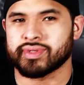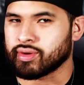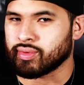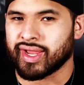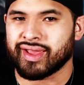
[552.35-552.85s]

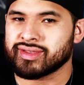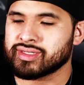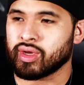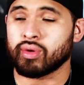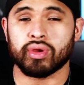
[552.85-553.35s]
grants,
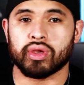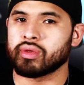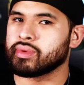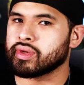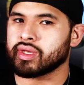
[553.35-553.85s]
go to
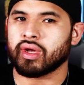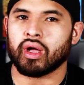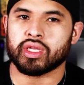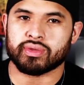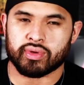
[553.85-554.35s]
community
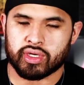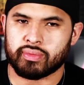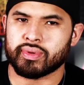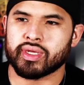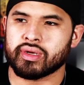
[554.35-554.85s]
college for a
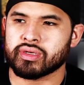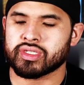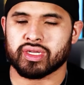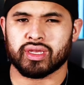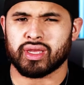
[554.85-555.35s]
couple years
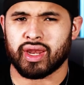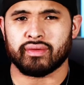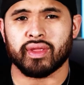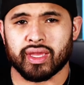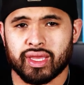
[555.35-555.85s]
to kind
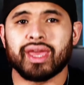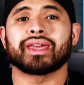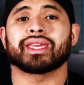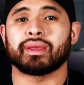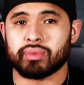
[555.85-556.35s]
of like
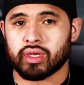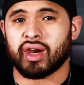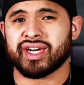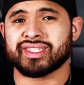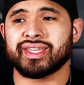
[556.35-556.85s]
keep the
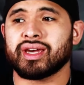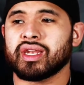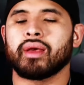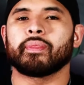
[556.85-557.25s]
cost down,